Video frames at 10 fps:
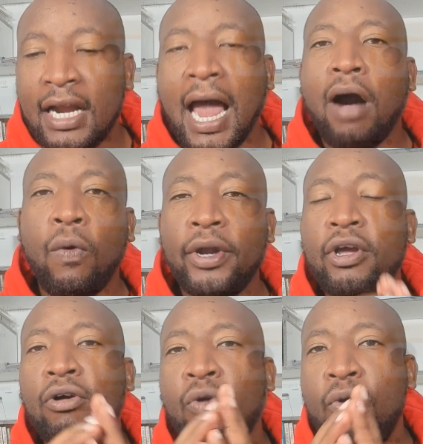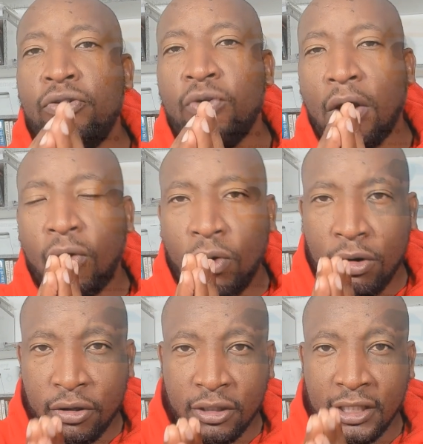Now, when you're going to a
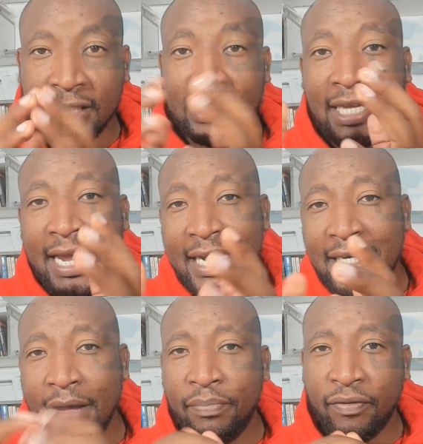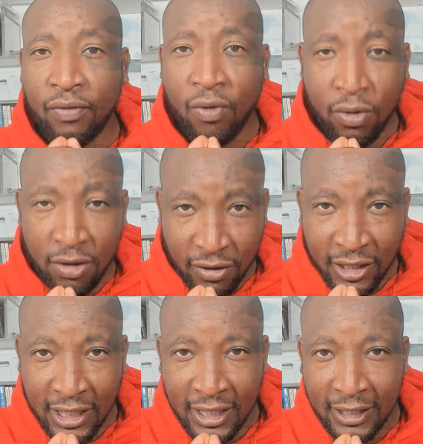cold audience, any type of cold
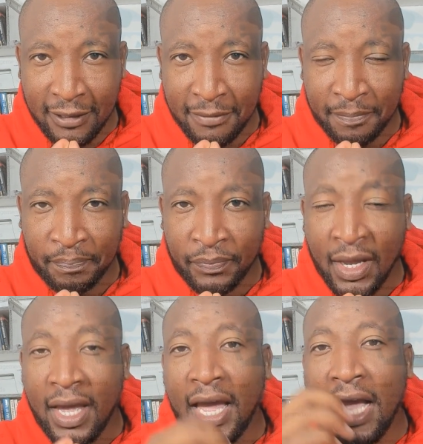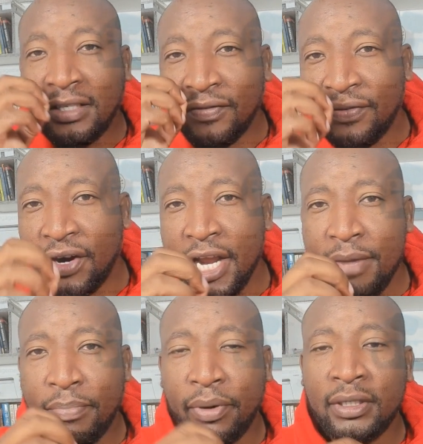audience, it's very
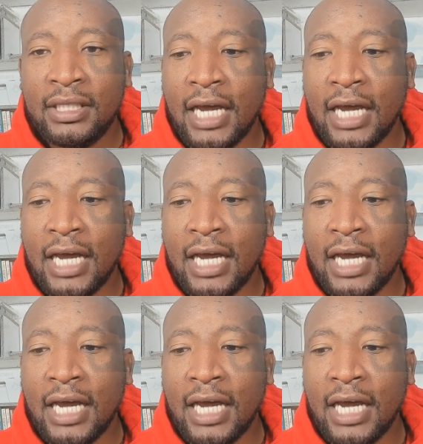important